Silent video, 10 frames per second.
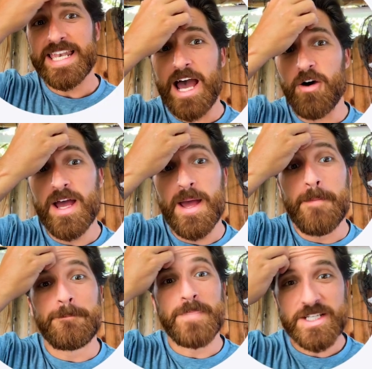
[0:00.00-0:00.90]
Now,
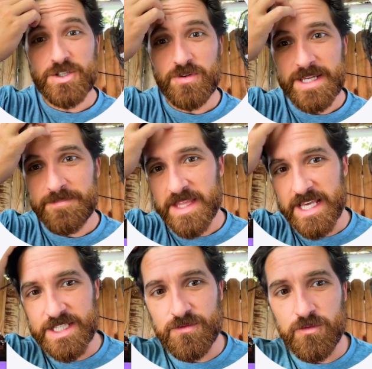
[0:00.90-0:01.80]
Pictory
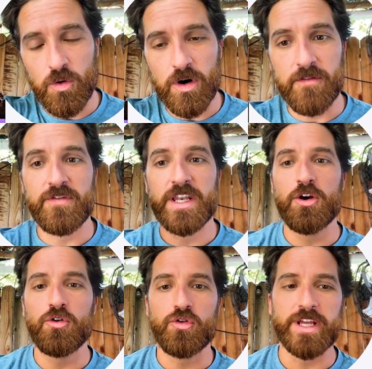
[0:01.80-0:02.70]
is for
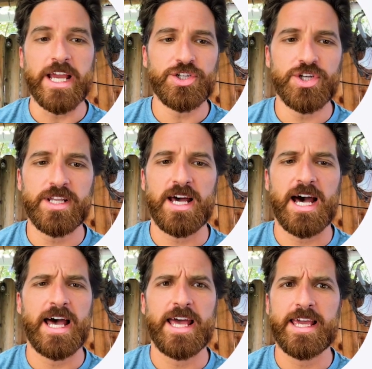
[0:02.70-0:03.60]
video creation.
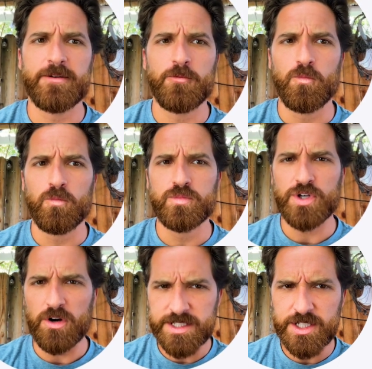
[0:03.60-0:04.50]
I
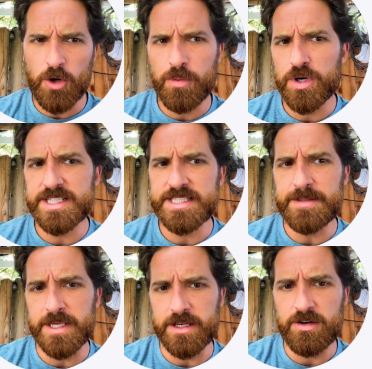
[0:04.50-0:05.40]
started to go pretty
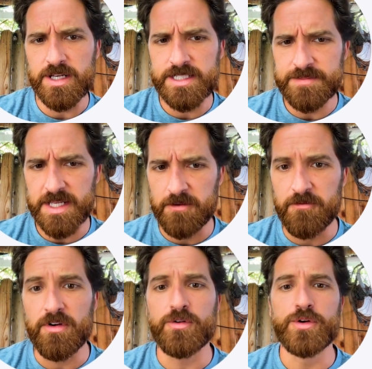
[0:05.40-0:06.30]
deep here, and it seems like a
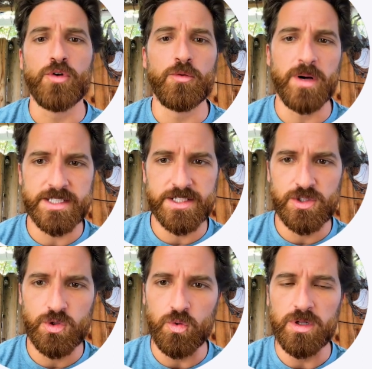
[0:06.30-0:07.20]
very
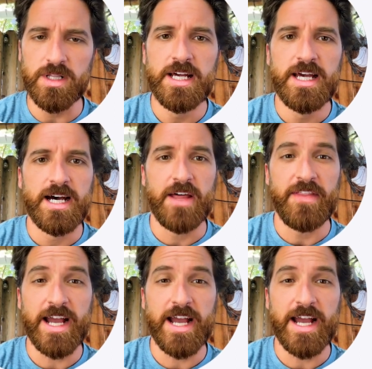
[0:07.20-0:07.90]
robust tool. They